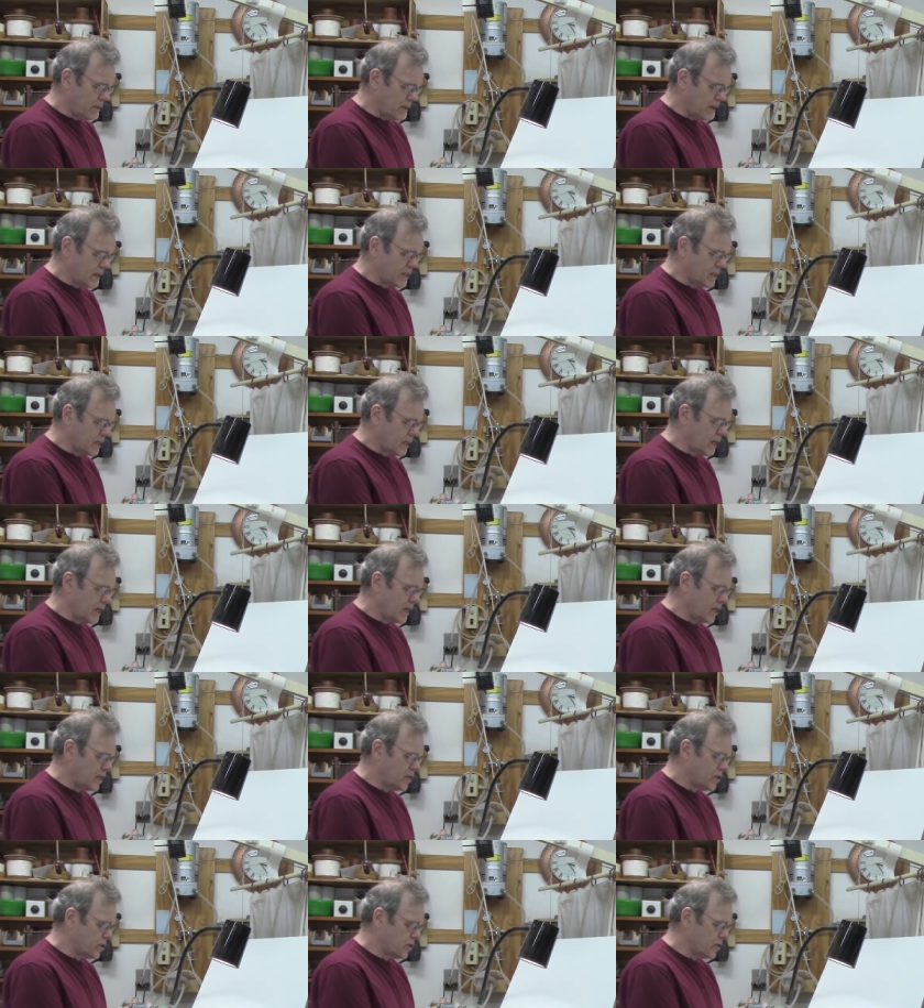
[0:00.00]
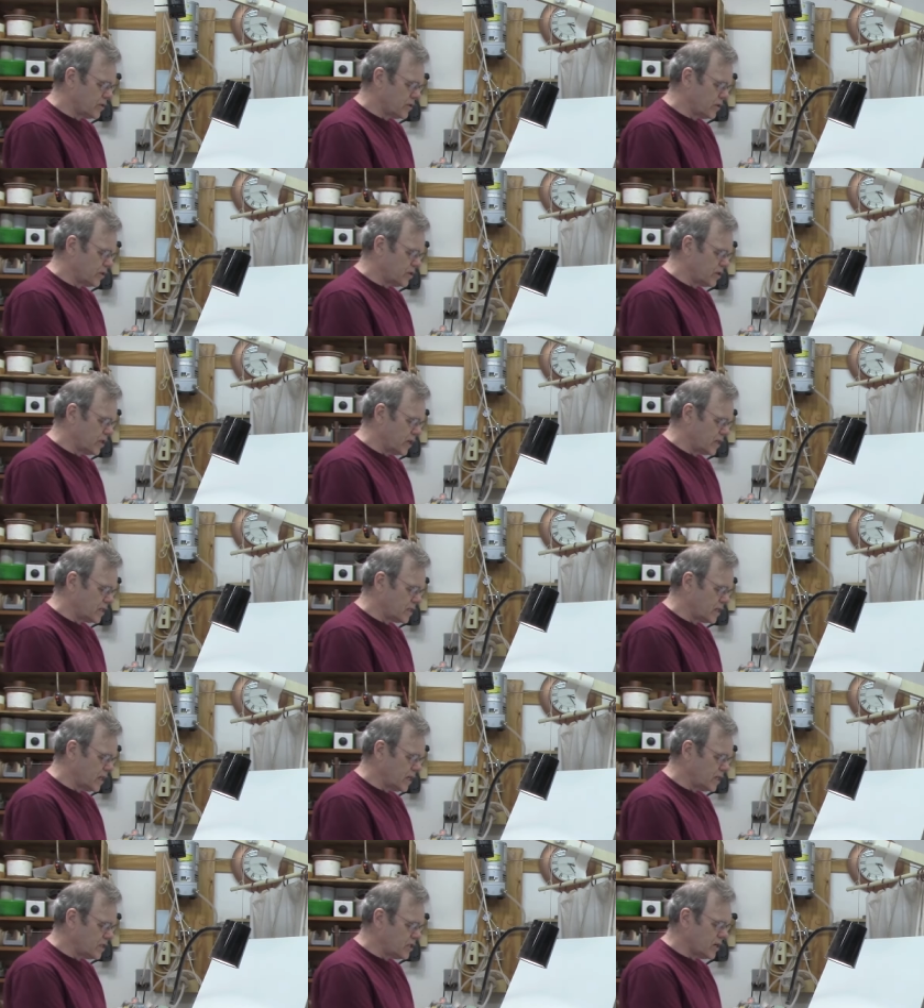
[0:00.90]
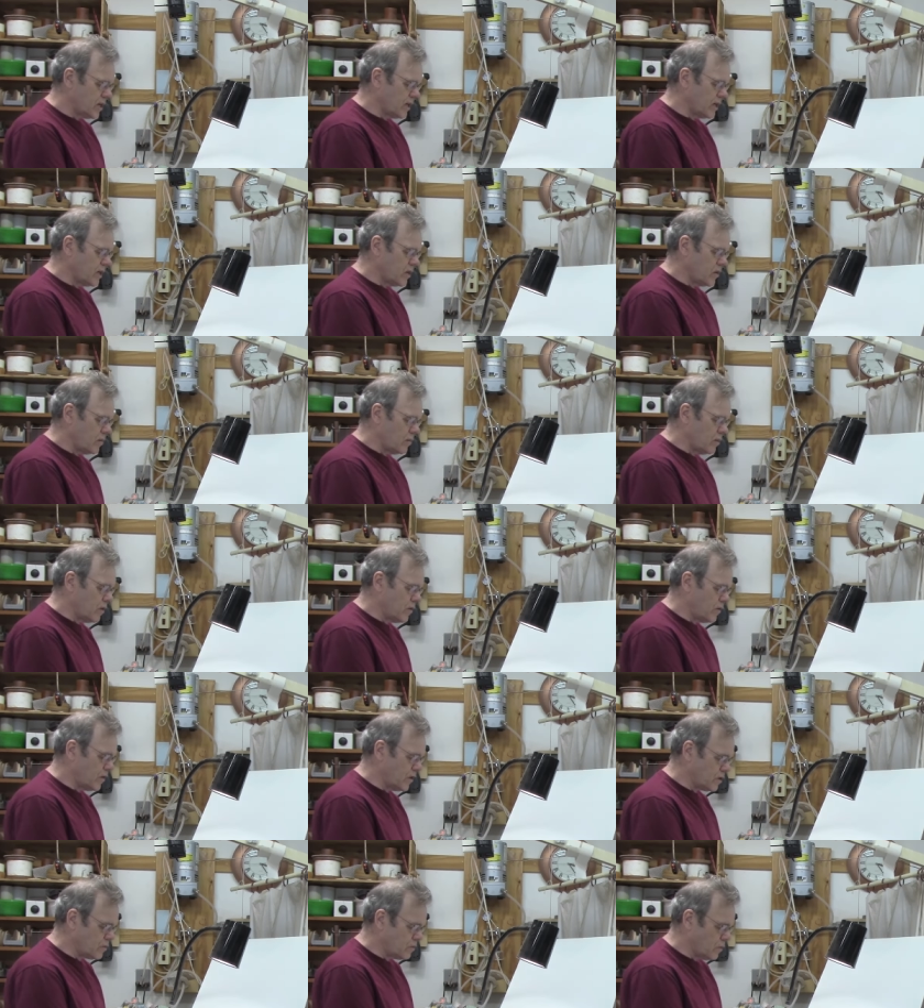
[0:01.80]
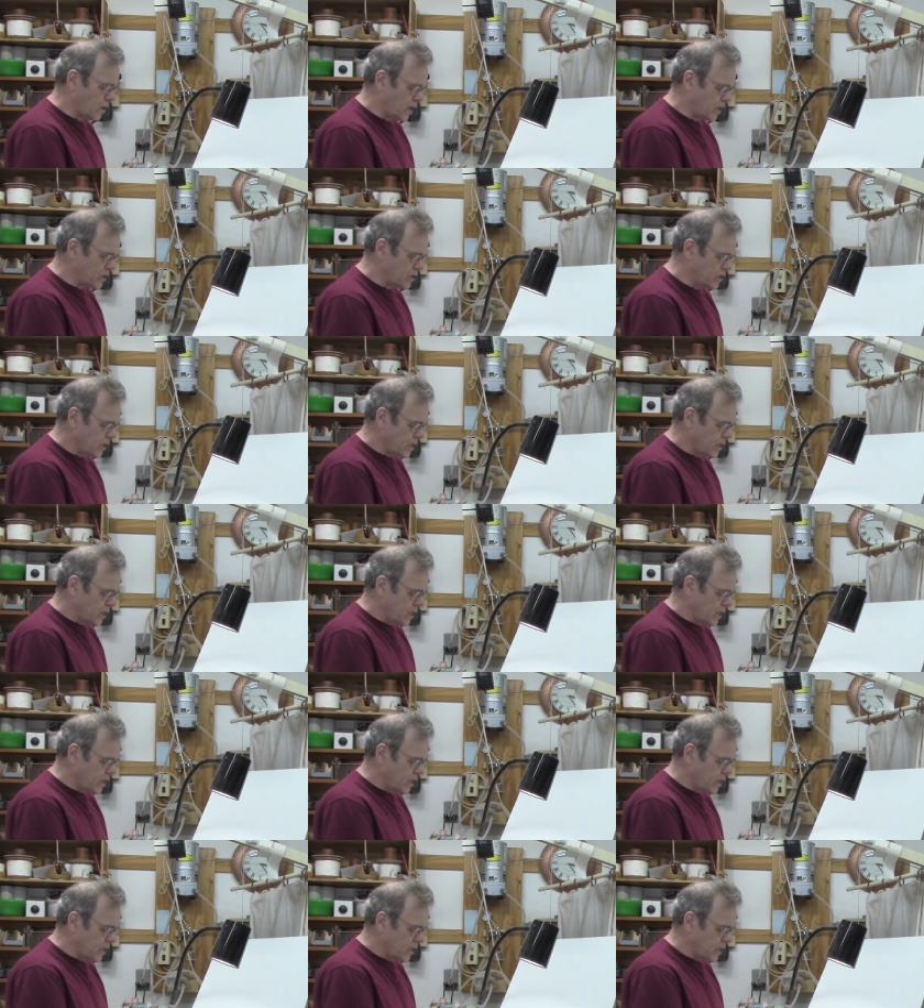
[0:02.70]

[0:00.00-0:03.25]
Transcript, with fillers: makes it a lot easier to adjust. Now, I generally don't move this much,